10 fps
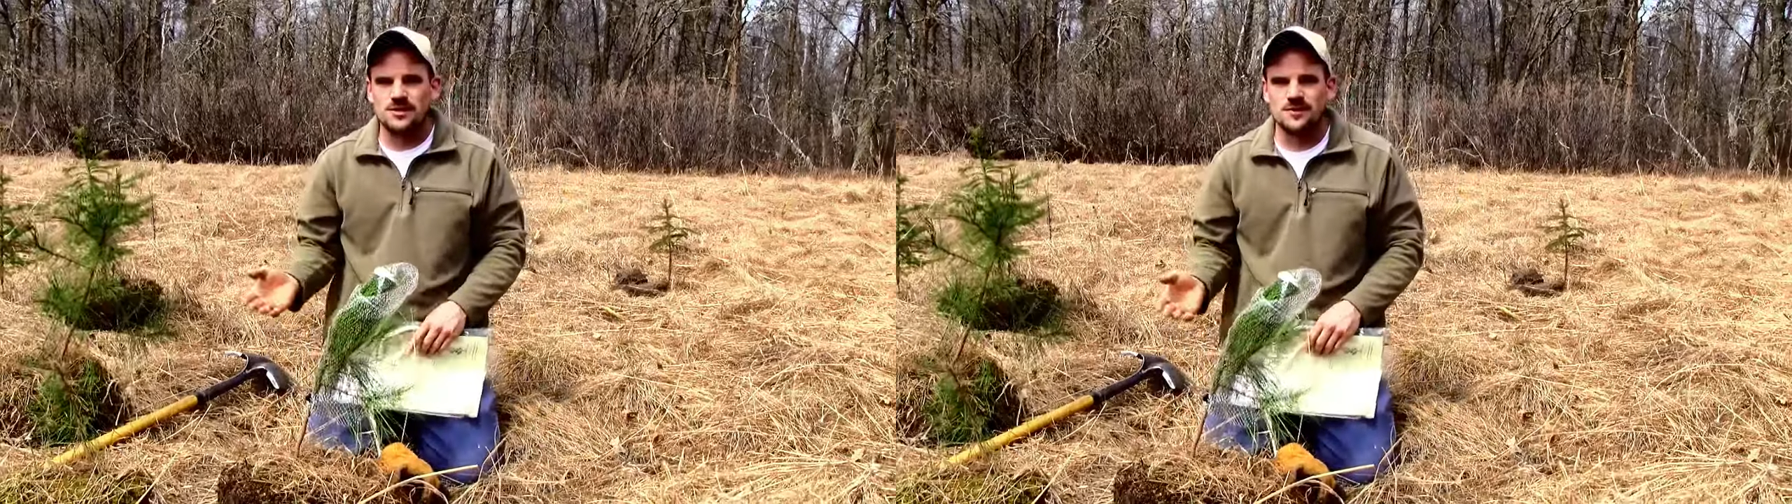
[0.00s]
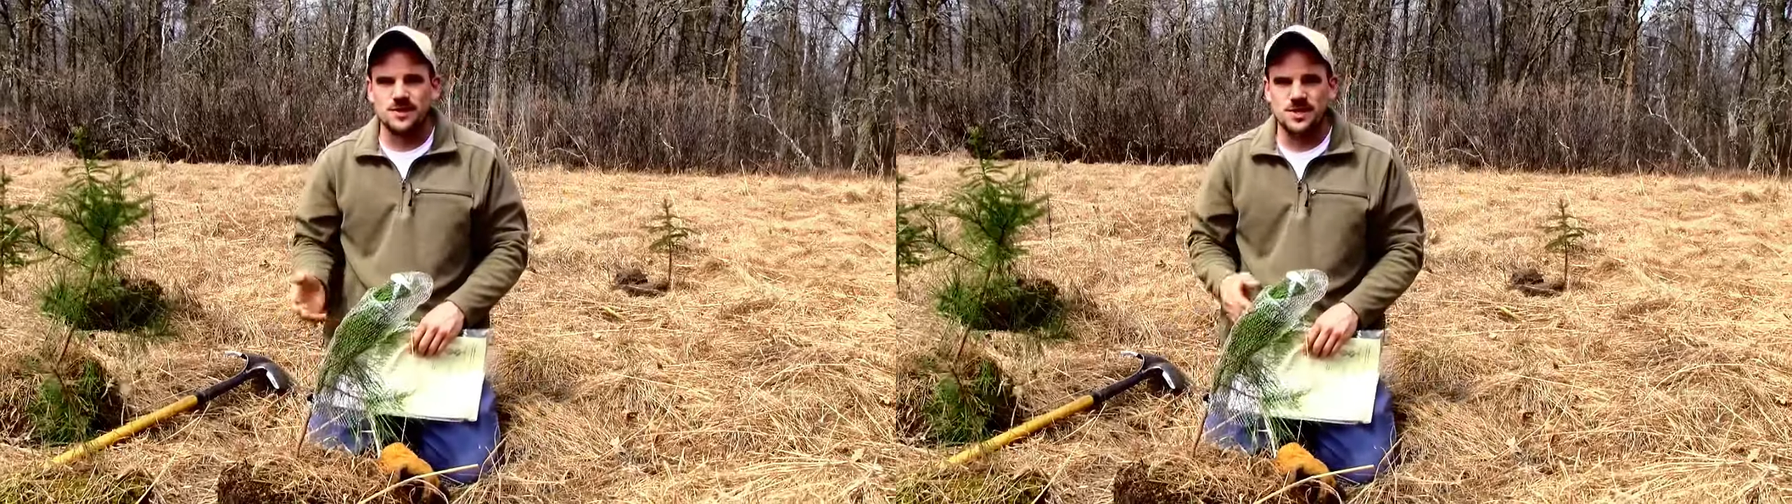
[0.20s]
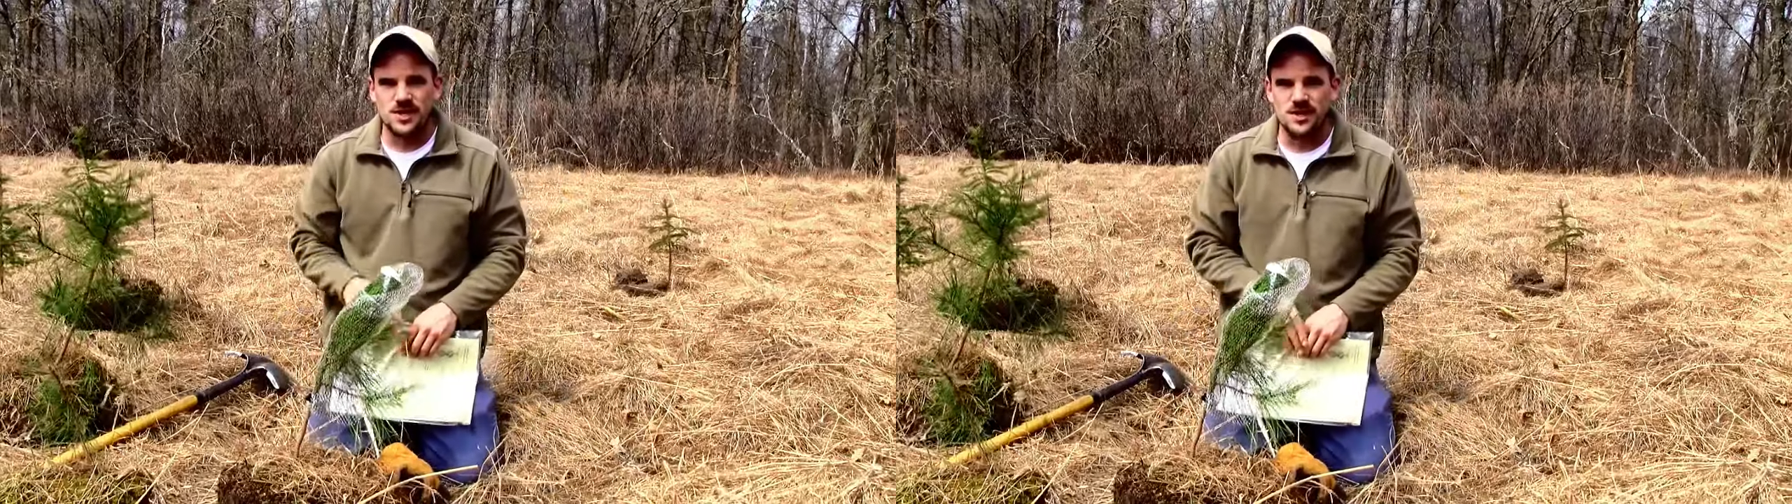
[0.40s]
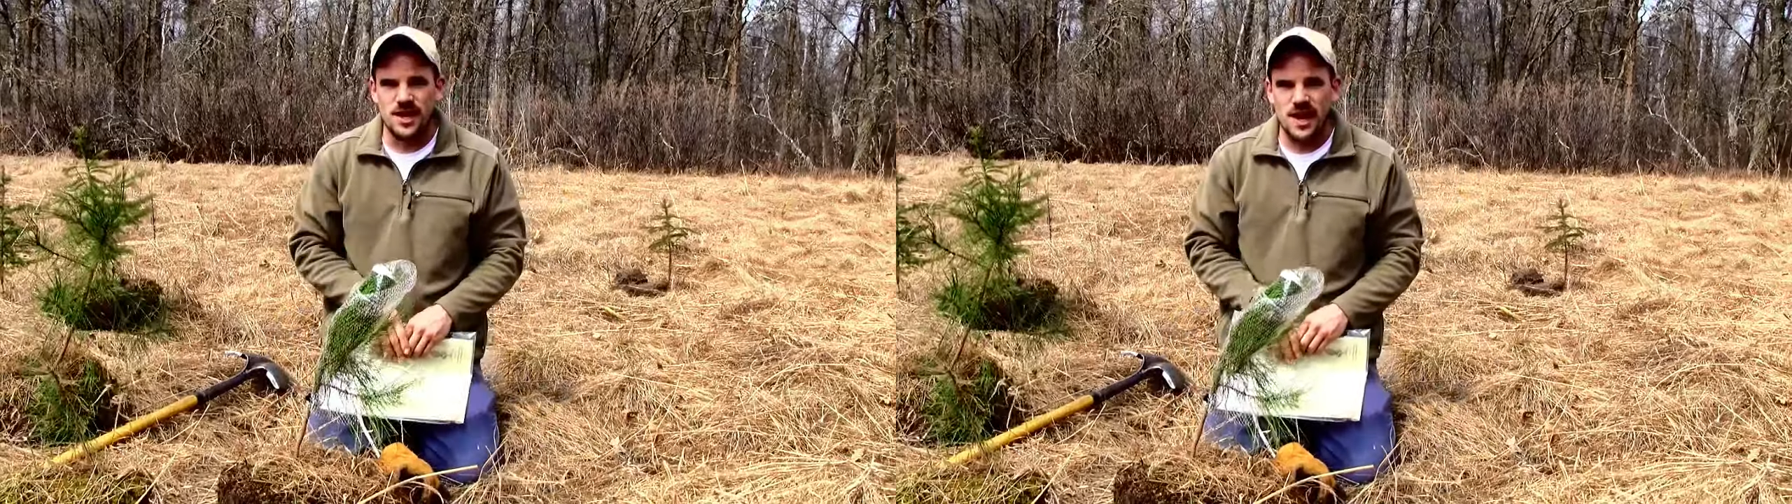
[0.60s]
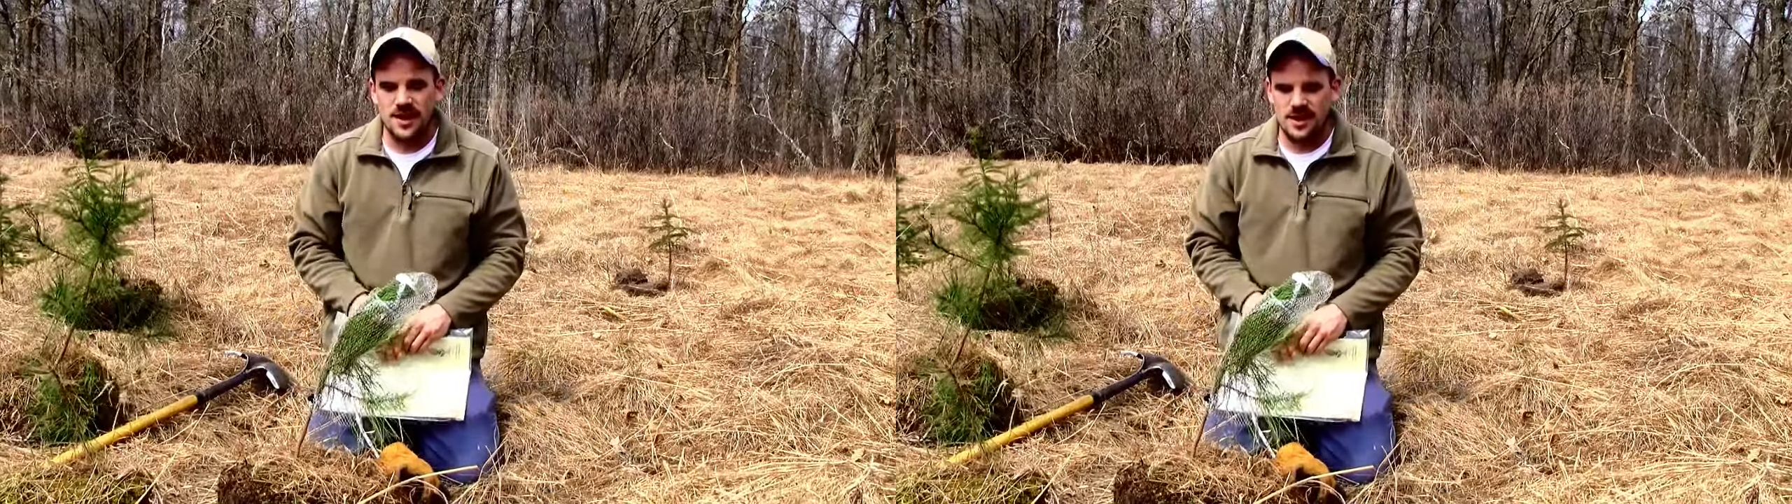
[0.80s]
for the deer
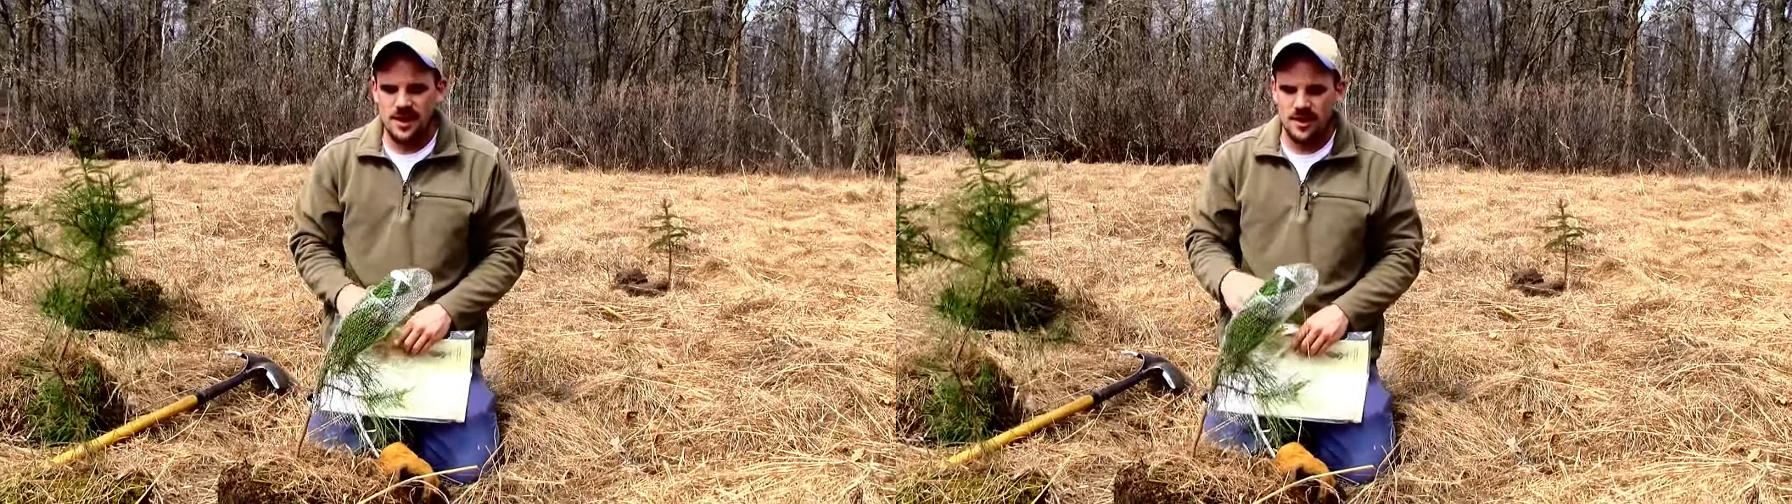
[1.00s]
yet,